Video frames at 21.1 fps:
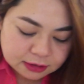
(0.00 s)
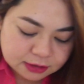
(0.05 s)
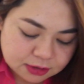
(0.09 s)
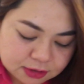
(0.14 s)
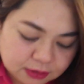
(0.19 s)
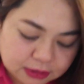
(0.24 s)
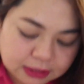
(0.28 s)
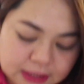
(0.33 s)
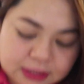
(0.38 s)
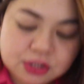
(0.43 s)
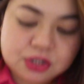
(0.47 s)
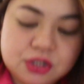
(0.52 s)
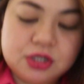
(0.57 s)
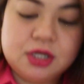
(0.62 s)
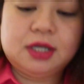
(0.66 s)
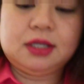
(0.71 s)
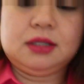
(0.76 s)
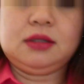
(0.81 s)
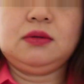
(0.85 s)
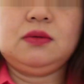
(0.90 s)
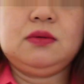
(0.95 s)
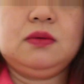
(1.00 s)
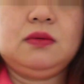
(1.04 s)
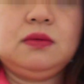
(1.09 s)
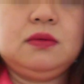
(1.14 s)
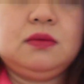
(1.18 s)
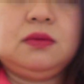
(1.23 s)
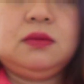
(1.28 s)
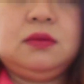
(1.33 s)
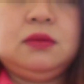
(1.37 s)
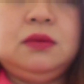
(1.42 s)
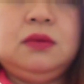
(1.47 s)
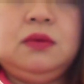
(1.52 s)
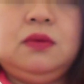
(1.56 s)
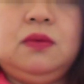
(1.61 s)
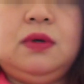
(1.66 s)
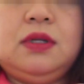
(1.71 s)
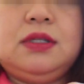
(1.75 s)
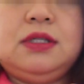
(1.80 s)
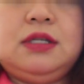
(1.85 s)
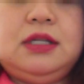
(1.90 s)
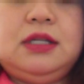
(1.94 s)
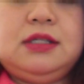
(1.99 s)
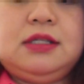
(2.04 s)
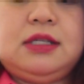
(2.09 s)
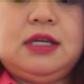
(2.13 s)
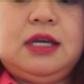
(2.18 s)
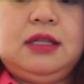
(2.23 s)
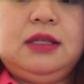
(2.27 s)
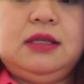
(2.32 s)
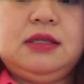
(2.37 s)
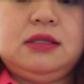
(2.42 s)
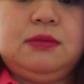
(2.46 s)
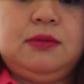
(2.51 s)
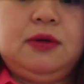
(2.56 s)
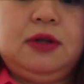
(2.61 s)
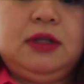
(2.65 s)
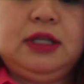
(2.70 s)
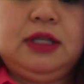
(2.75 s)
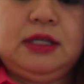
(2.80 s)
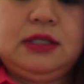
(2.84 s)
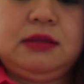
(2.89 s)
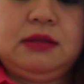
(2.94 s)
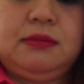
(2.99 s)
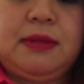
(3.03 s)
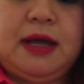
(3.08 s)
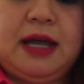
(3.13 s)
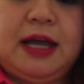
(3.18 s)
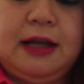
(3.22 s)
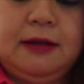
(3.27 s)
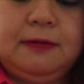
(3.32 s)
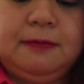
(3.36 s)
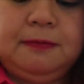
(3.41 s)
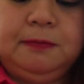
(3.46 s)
So let's check what's inside this small dust bag.